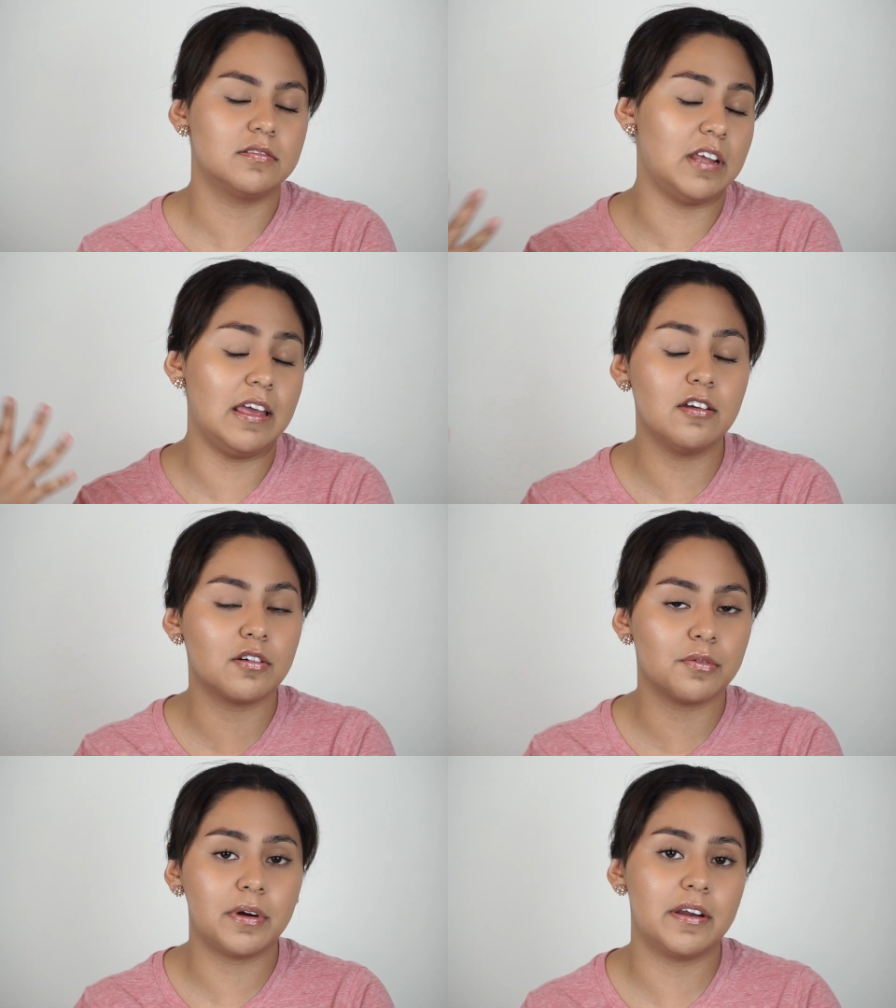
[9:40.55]
date
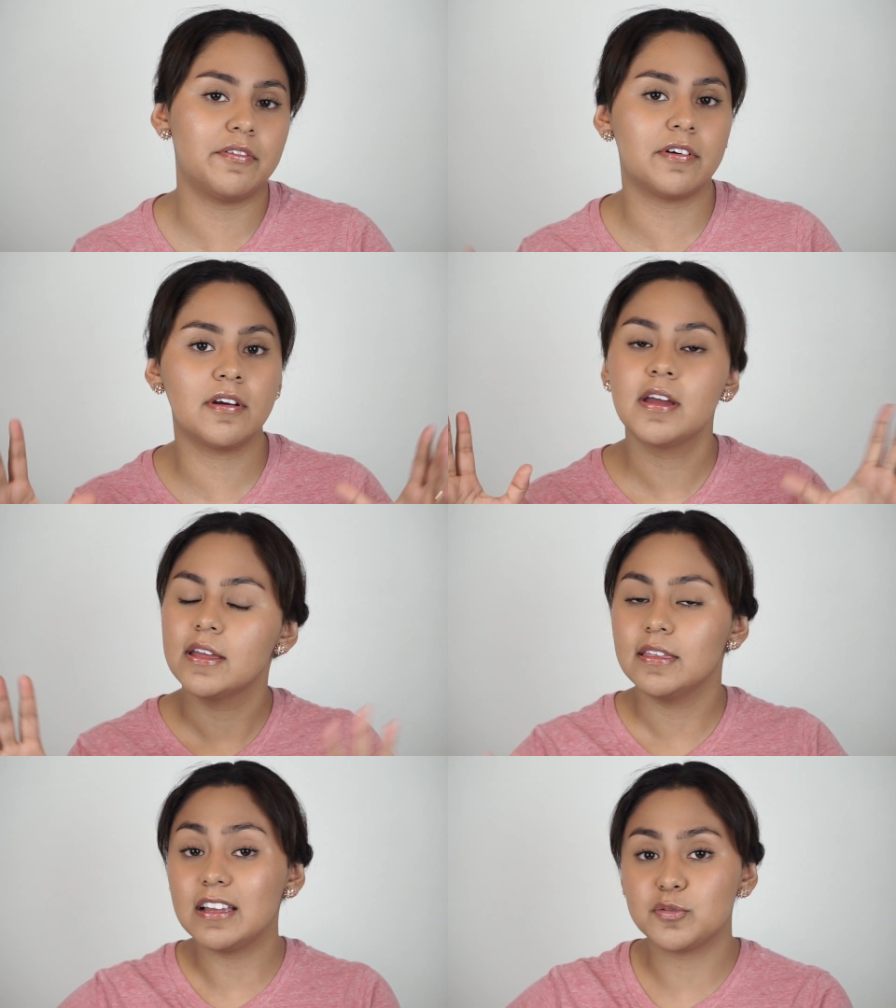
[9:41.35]
or whatever,
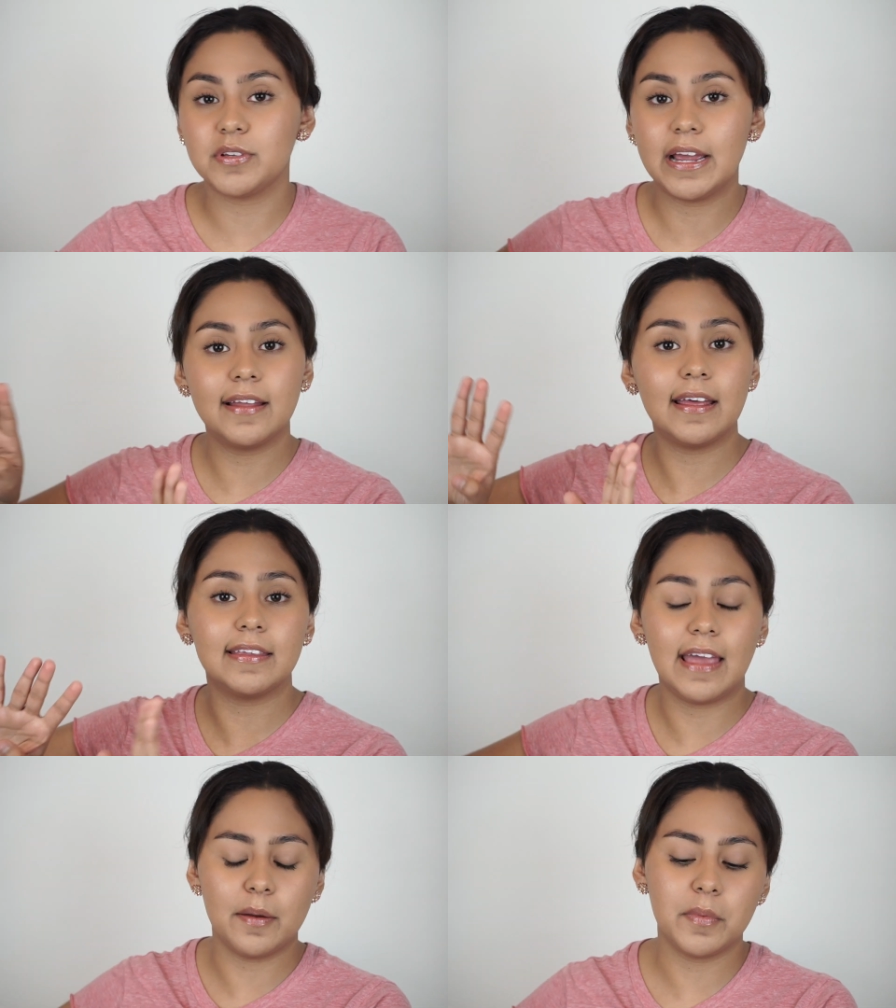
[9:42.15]
that's when I
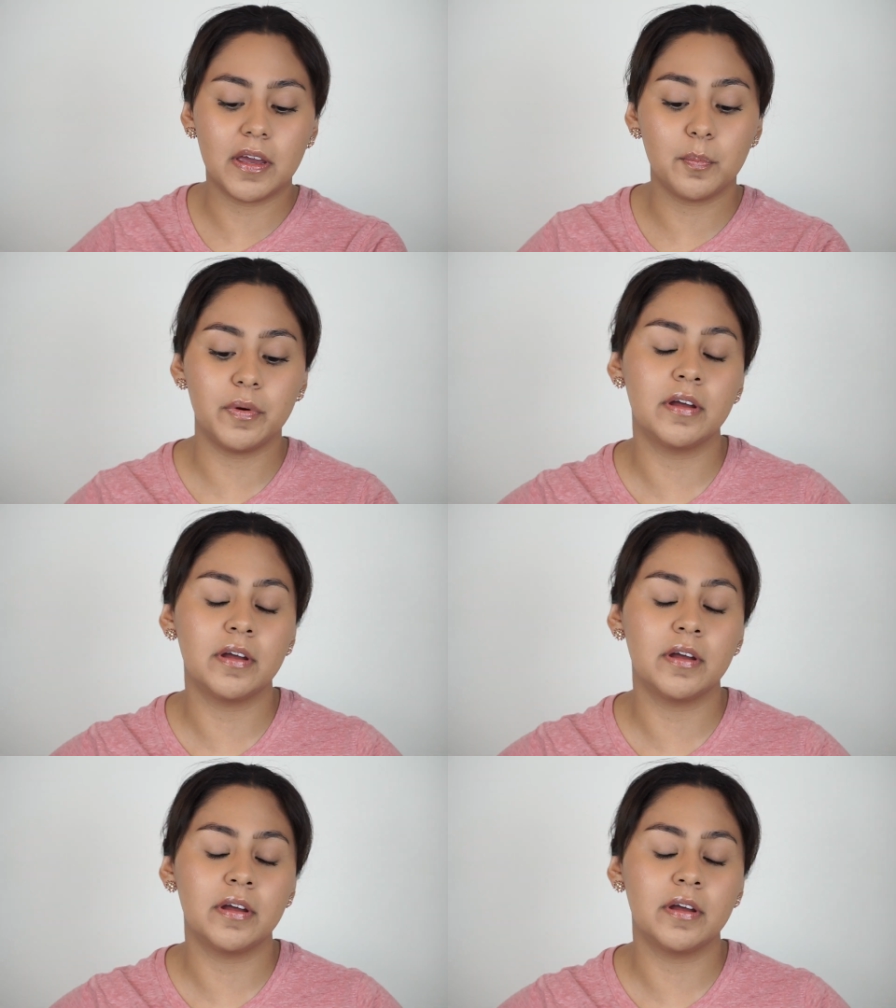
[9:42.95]
like that makeup.